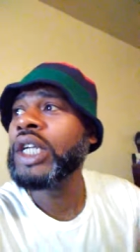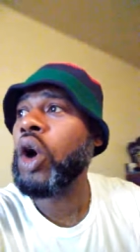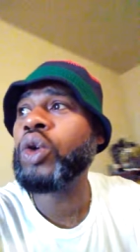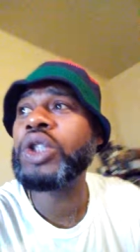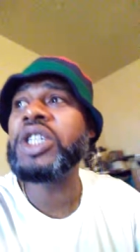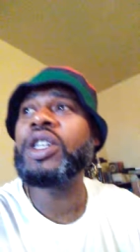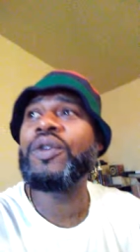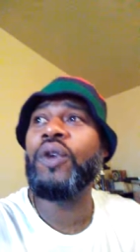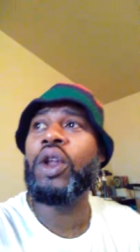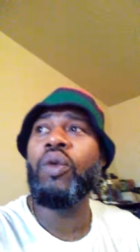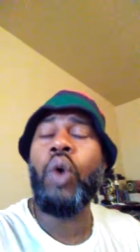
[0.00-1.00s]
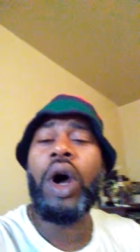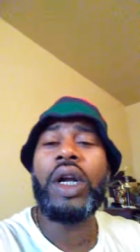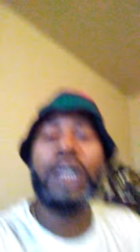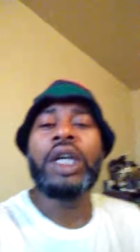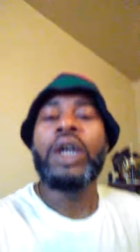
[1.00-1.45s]
The ocean is full of
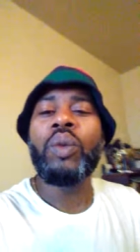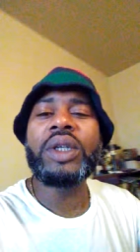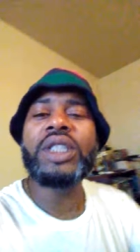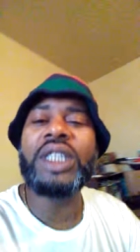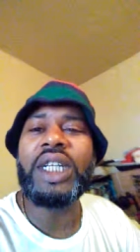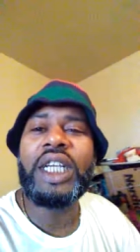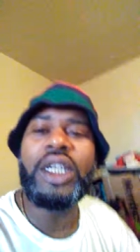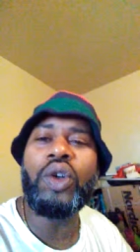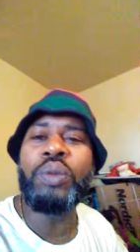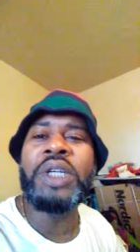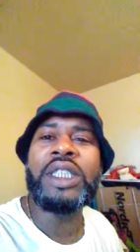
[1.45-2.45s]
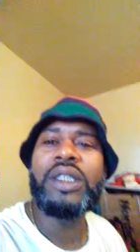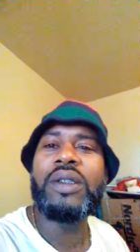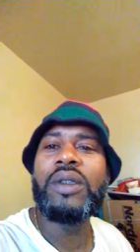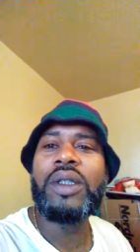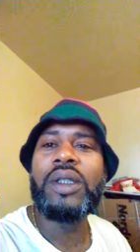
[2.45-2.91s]
water. Well, silly human,